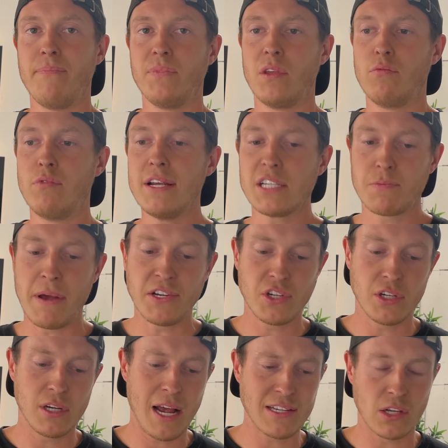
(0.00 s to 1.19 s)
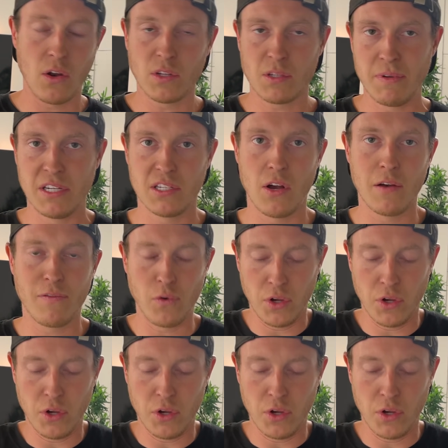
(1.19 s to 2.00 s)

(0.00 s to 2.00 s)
The rear suspension has a lot to be designed for.